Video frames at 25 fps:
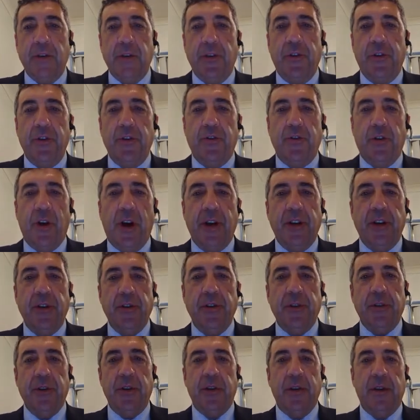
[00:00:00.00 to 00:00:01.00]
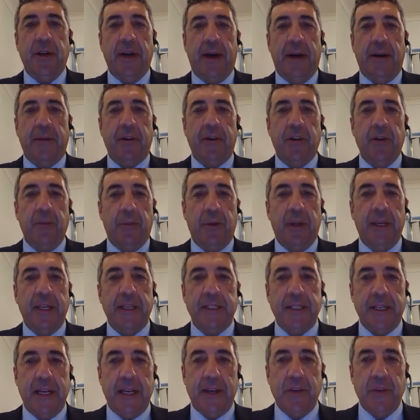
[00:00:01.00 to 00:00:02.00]
So do try to use
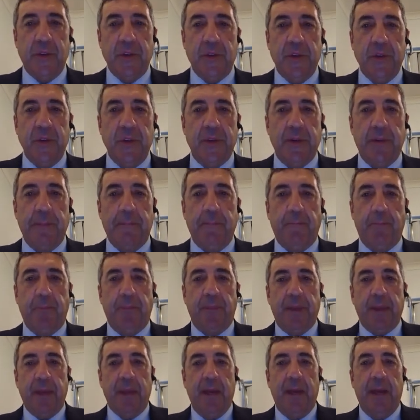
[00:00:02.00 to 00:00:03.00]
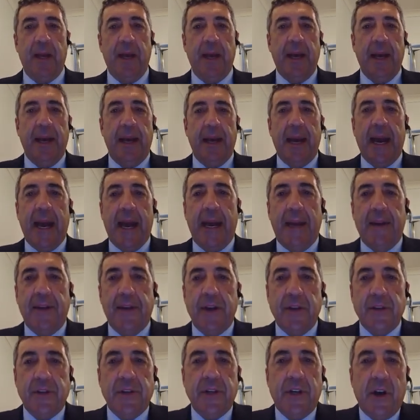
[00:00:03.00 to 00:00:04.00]
complete sentences. And
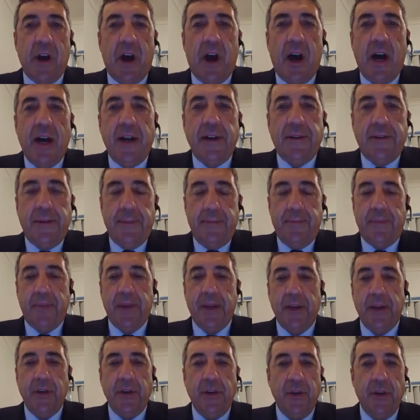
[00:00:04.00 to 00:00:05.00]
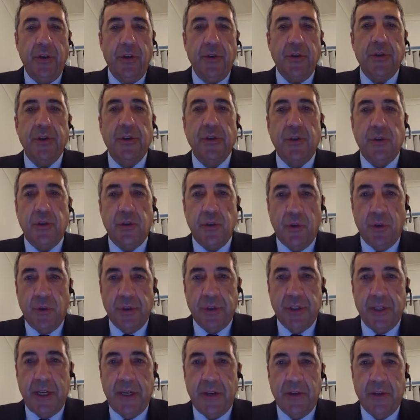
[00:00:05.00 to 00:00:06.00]
as a guide, use short
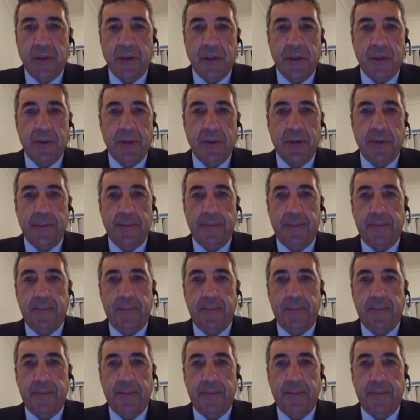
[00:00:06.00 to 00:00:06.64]
sentences.